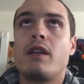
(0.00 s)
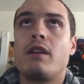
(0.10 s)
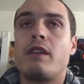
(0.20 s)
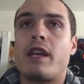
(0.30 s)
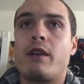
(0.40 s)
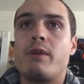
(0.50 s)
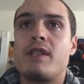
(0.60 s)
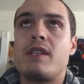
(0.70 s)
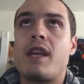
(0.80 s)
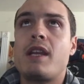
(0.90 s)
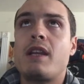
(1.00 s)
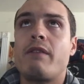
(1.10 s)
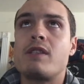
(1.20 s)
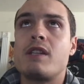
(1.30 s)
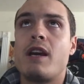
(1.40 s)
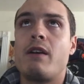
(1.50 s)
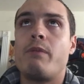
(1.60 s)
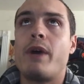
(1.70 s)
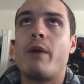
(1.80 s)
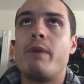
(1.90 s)
Like I was saying, if it's not
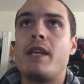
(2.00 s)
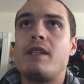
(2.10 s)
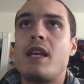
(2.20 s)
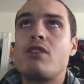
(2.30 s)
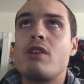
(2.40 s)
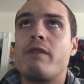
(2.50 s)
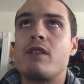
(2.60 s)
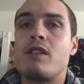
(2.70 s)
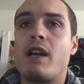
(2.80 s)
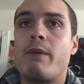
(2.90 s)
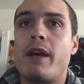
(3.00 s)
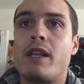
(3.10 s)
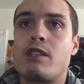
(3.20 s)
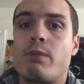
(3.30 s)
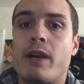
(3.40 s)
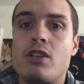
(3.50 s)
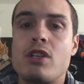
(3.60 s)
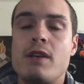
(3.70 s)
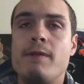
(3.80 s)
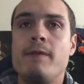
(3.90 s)
about meditation, if it's not about
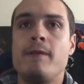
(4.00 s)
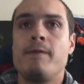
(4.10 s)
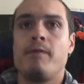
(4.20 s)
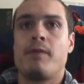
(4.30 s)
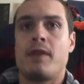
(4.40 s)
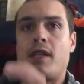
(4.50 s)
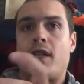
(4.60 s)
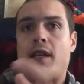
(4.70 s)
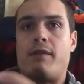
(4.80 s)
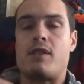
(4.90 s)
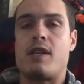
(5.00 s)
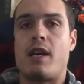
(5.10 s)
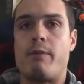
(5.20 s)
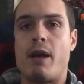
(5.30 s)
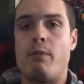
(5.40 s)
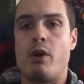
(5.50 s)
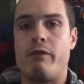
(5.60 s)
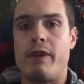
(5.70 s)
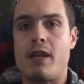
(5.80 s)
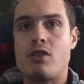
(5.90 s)
inspiration, if it's not about
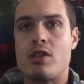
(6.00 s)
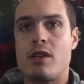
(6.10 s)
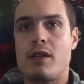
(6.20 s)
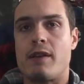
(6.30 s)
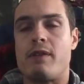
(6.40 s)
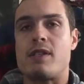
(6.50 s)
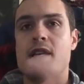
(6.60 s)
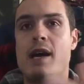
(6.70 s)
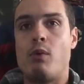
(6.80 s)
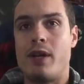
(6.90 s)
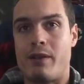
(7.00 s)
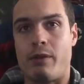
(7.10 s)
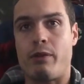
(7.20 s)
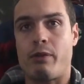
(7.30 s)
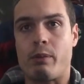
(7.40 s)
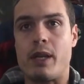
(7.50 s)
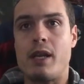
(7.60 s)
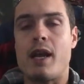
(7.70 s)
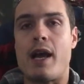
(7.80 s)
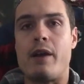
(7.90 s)
motivation, if it's not one of the three,
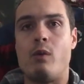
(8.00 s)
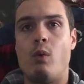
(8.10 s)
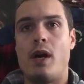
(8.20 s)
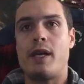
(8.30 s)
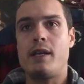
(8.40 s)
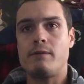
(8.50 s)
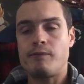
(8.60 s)
I don't want it.